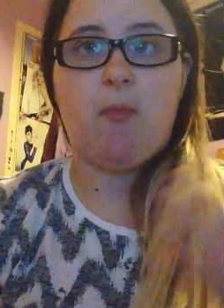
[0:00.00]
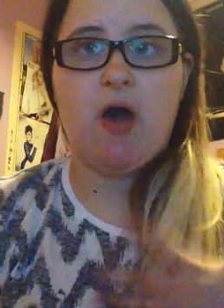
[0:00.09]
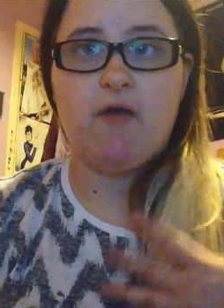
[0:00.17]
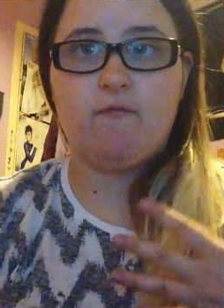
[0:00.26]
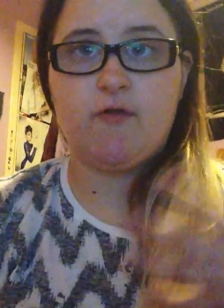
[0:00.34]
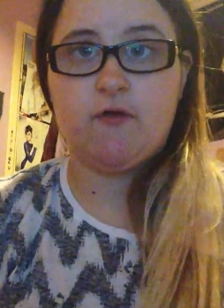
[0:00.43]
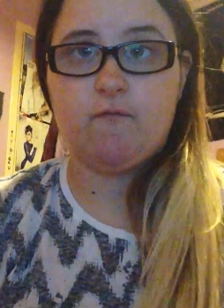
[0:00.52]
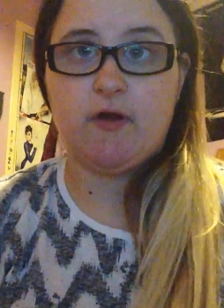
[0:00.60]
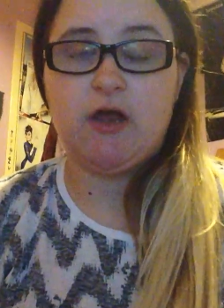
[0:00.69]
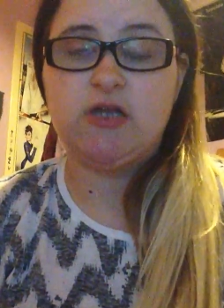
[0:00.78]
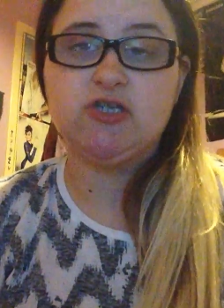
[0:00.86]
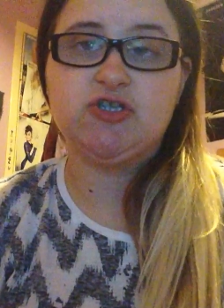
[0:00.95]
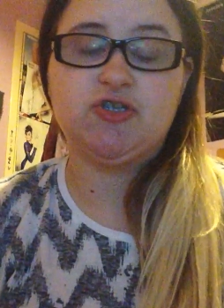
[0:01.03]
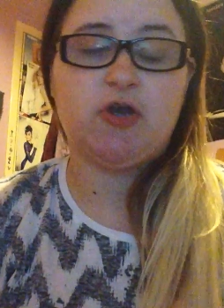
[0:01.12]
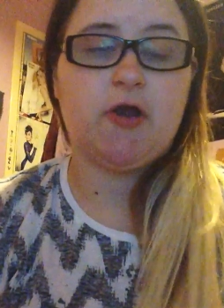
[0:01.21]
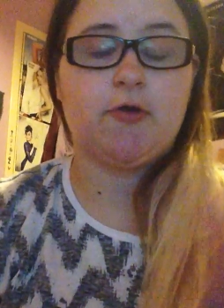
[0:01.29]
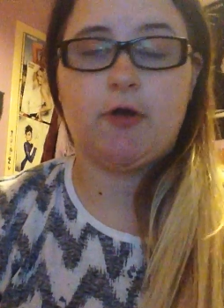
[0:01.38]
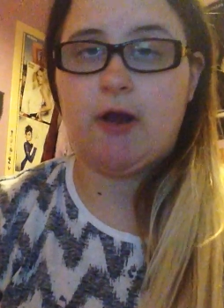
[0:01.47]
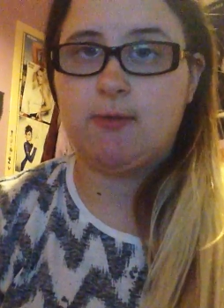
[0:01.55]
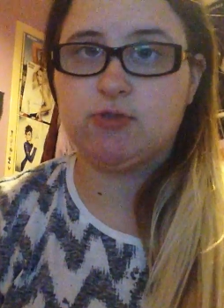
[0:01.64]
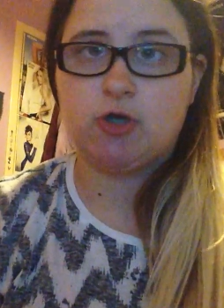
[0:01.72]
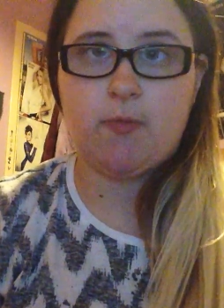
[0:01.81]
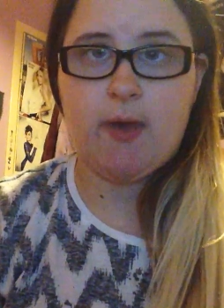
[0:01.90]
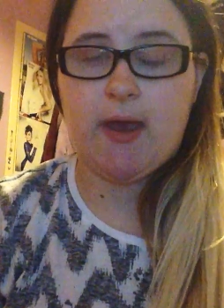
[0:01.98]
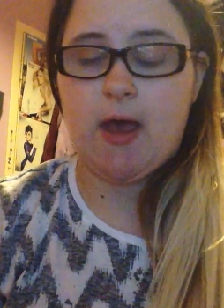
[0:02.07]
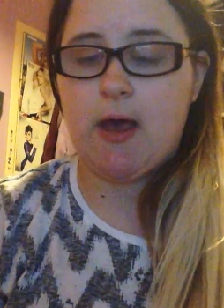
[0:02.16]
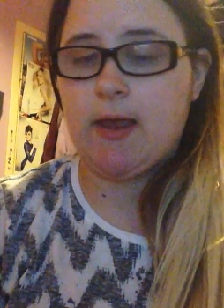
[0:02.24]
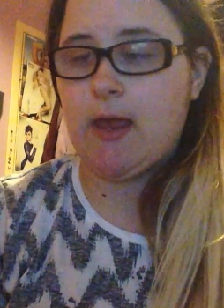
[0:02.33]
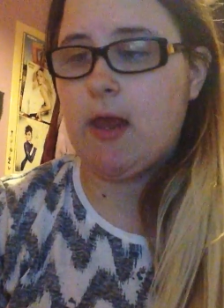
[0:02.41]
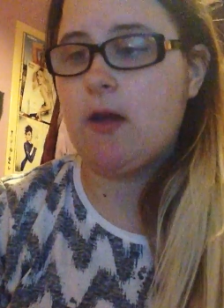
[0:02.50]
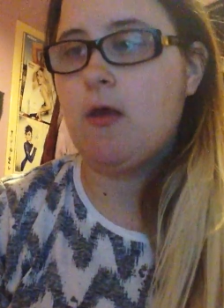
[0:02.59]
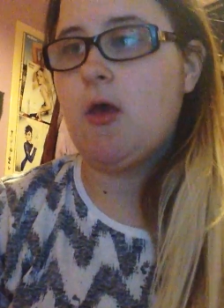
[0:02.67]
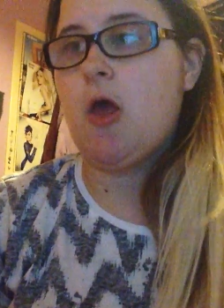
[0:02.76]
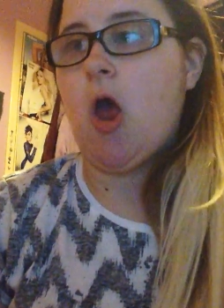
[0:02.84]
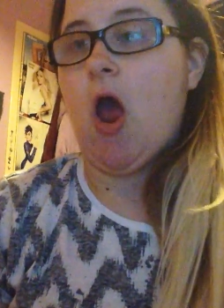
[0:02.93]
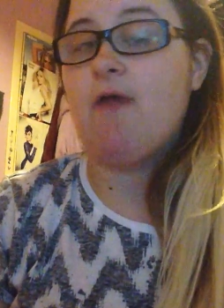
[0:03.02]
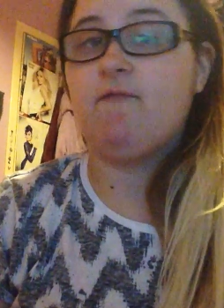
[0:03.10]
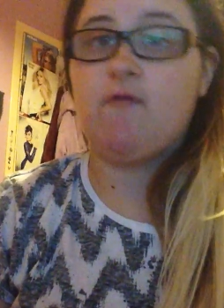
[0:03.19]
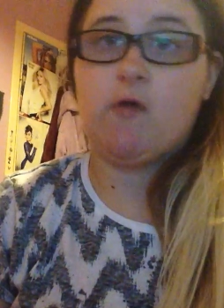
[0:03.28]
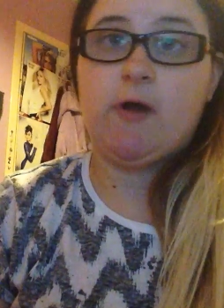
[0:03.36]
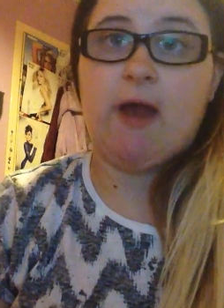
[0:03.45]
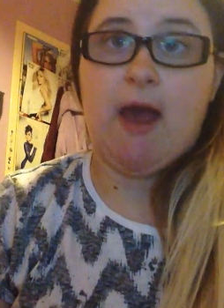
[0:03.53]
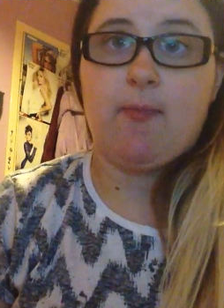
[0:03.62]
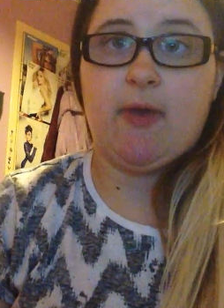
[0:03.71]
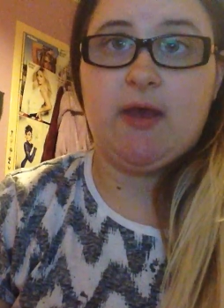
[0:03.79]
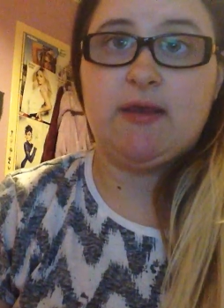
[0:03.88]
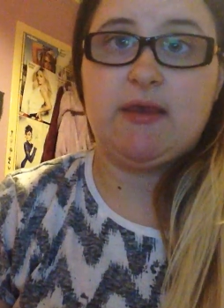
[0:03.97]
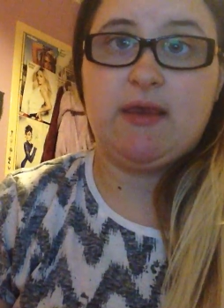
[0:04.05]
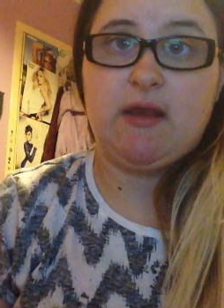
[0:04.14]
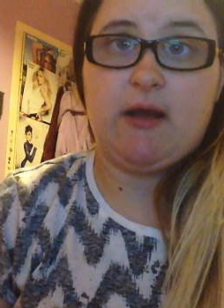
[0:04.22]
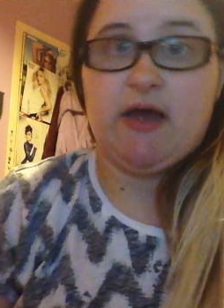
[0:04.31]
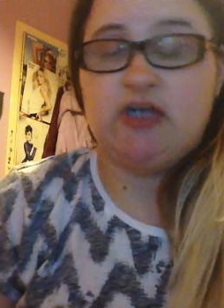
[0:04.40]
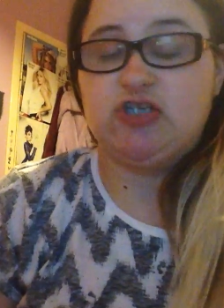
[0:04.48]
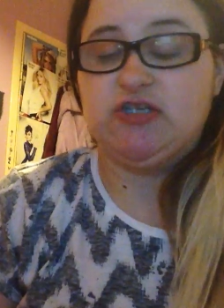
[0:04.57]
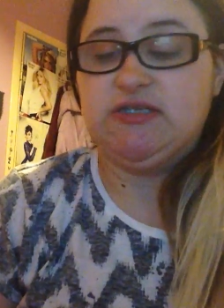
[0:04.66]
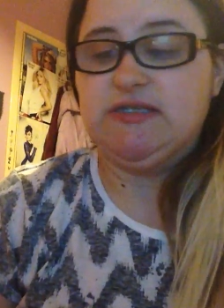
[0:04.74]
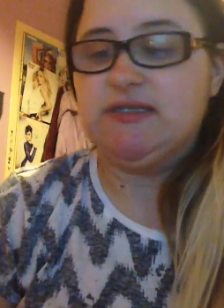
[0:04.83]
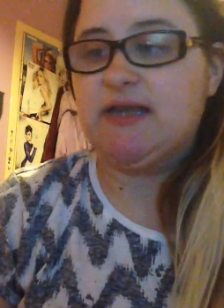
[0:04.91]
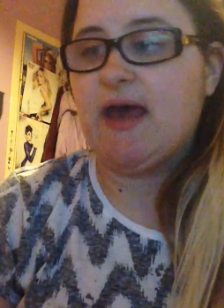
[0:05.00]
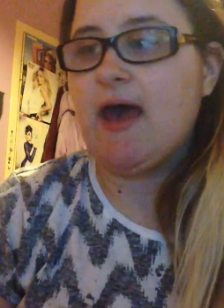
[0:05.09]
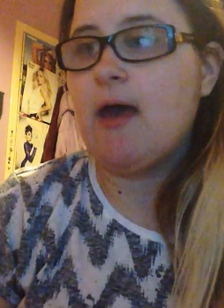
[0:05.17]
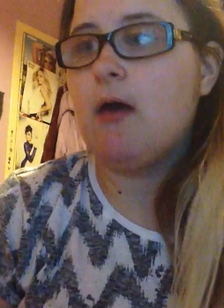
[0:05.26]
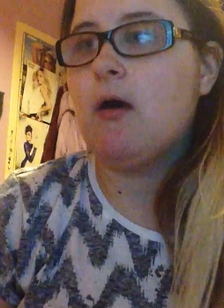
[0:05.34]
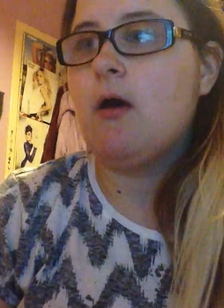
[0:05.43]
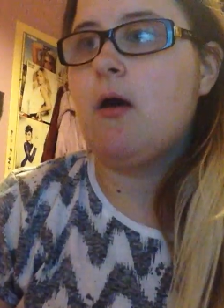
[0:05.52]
my food for lunch so I don't have to go back out again. I'm very happy that I actually did that.